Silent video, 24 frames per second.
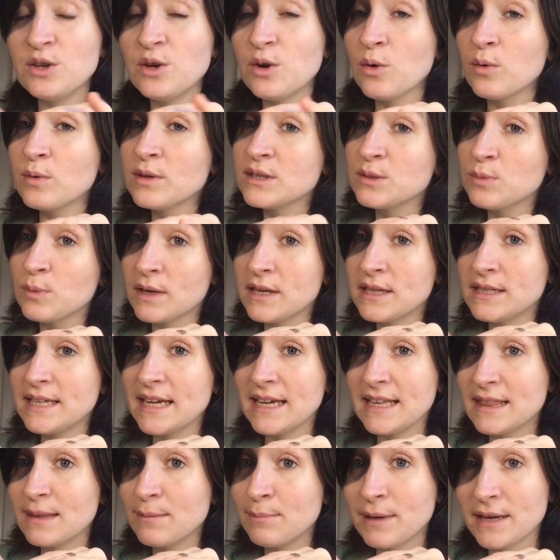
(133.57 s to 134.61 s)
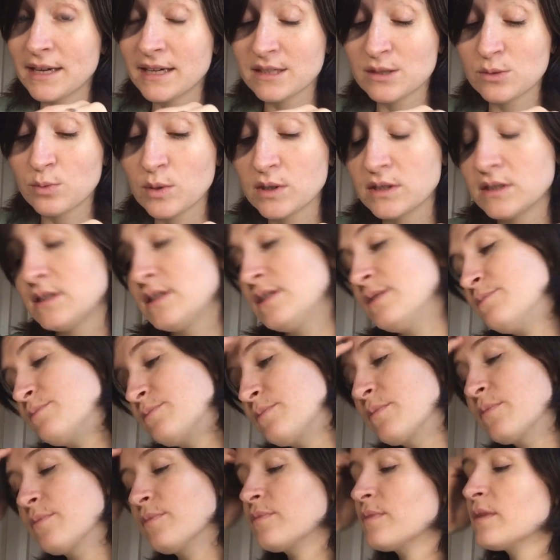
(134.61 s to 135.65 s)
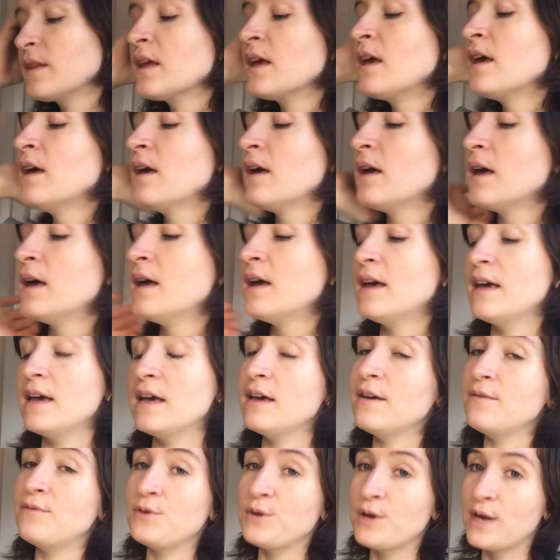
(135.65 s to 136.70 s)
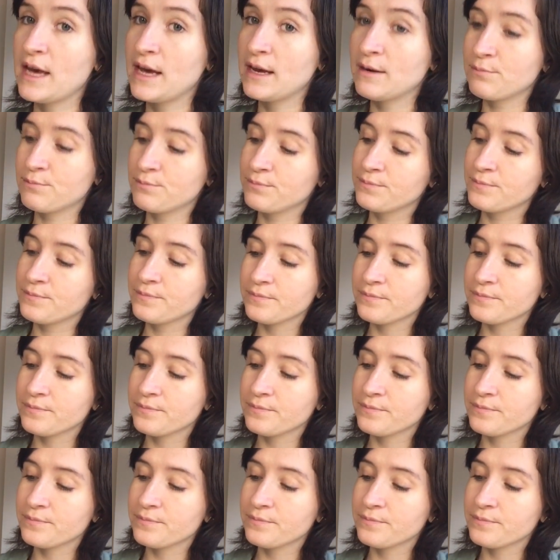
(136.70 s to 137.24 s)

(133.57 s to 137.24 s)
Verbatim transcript: You always want to take the biggest ones if you can,